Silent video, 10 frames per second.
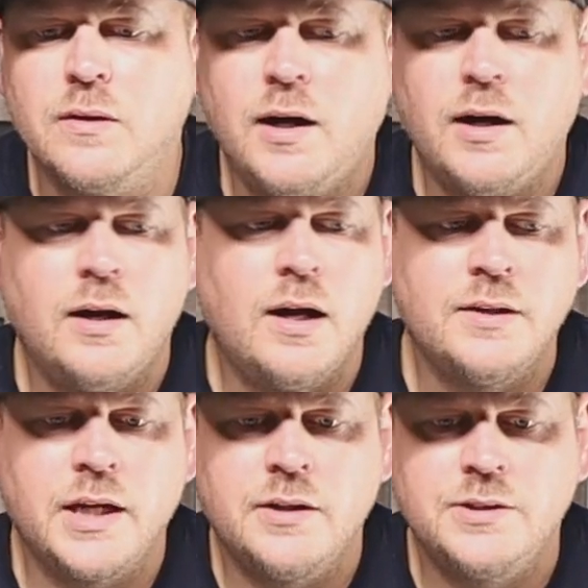
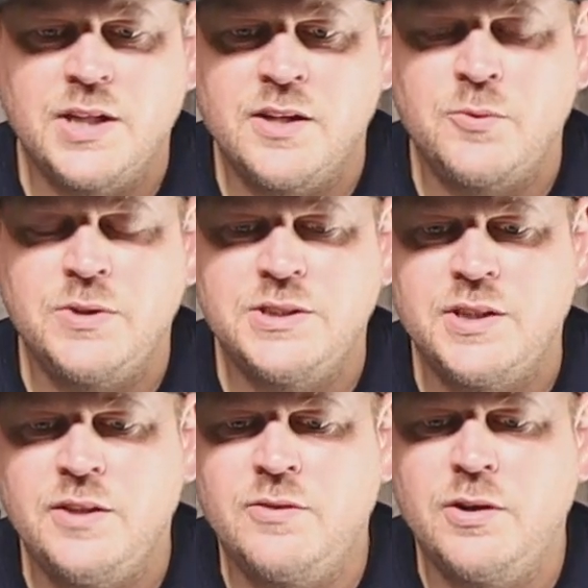On the other side of the
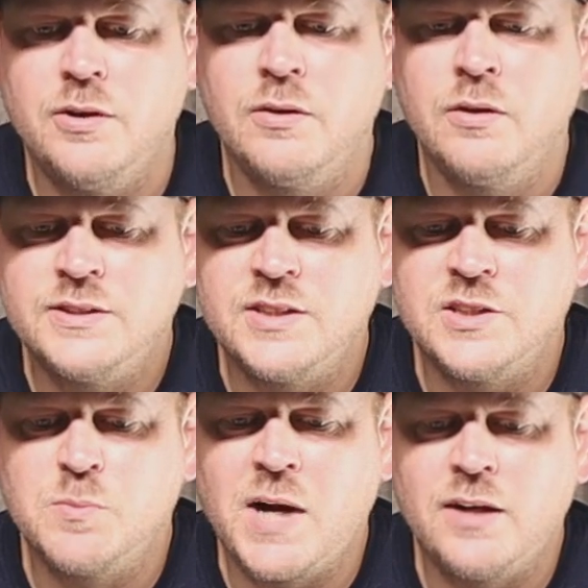receiver, it
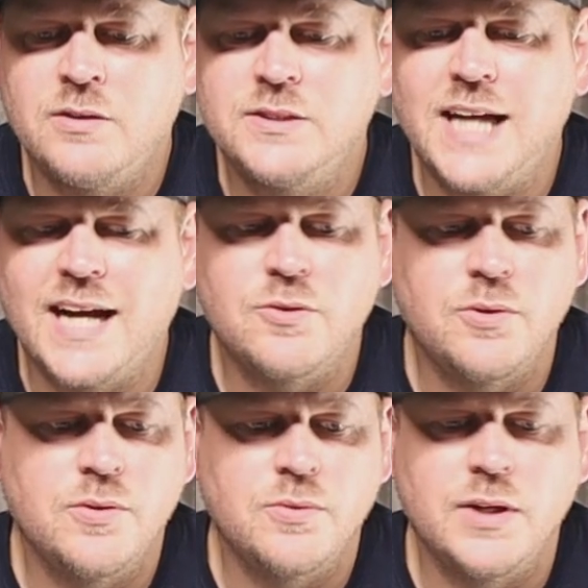says model
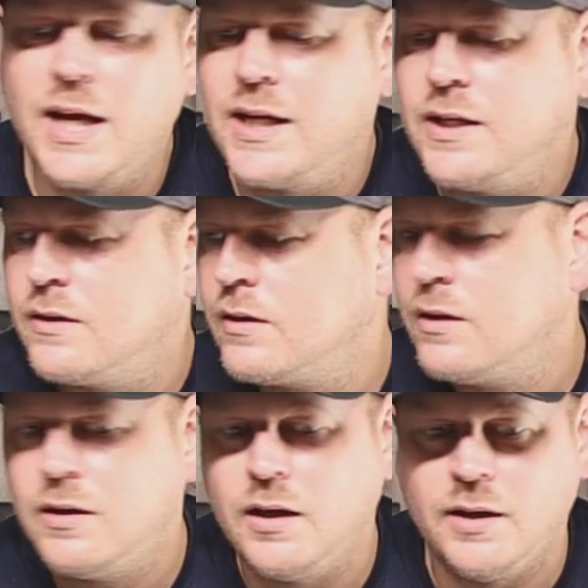Tac338.
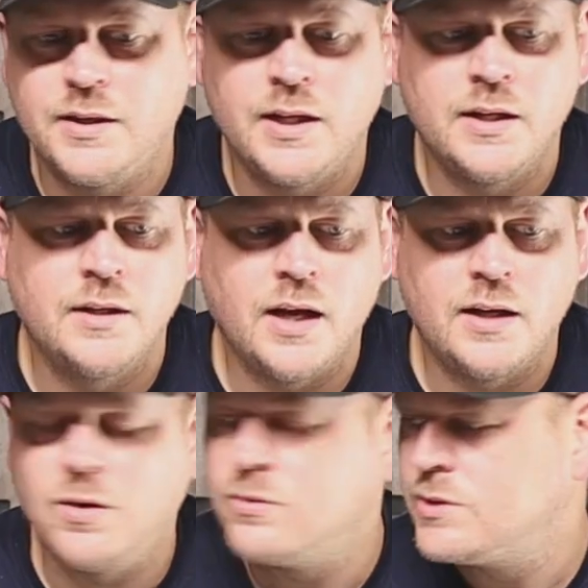And then
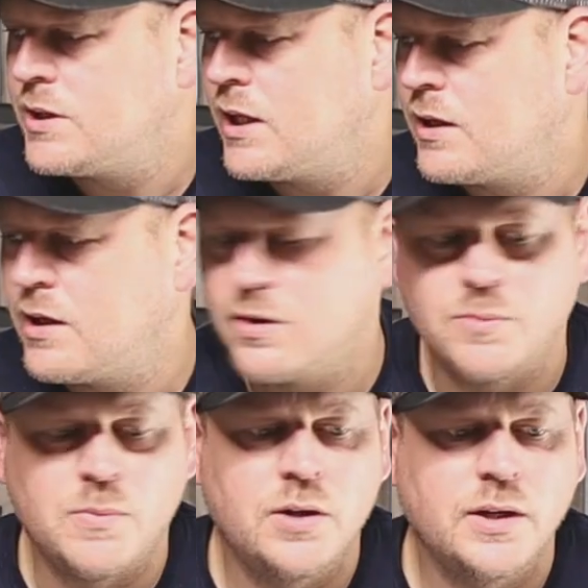I don't see any
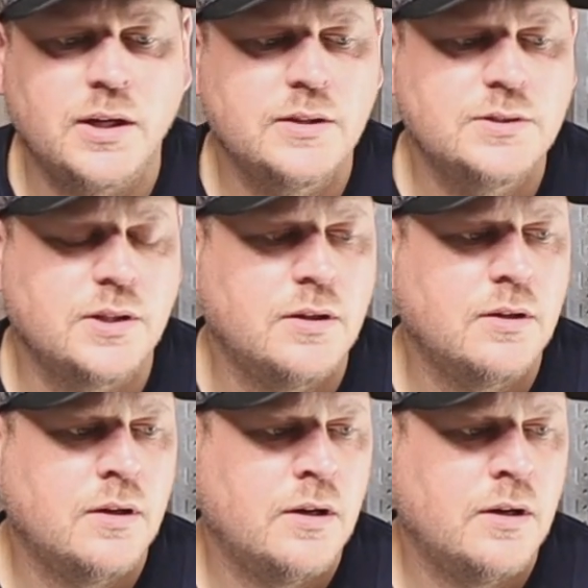other markings.